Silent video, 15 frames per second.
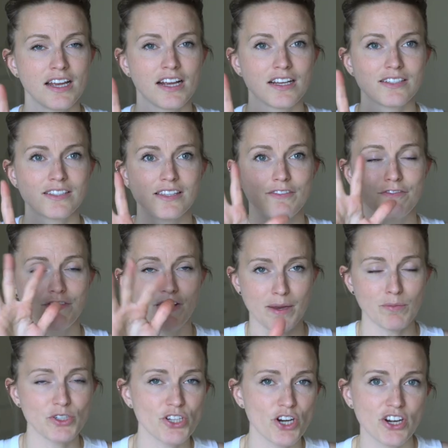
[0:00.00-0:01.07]
because the
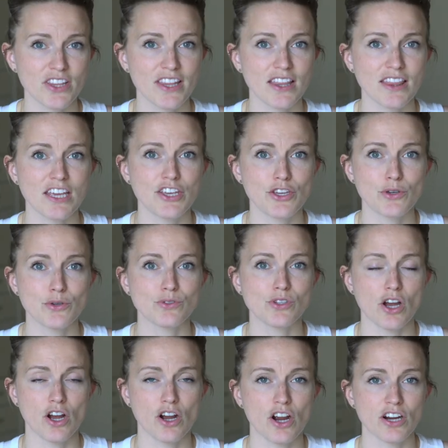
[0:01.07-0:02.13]
flame retardant that they use
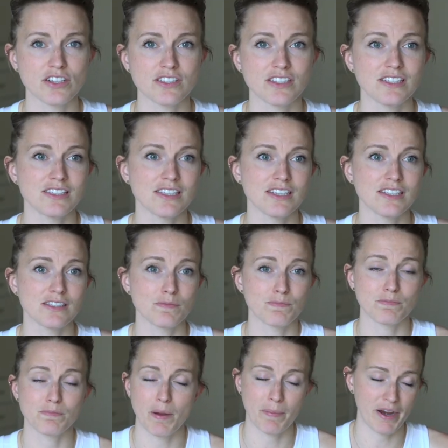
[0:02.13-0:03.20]
on car seats is
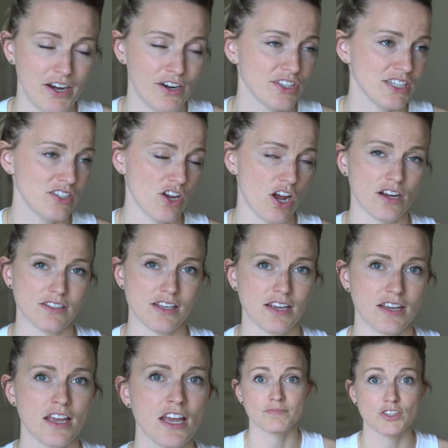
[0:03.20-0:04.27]
apparently toxic.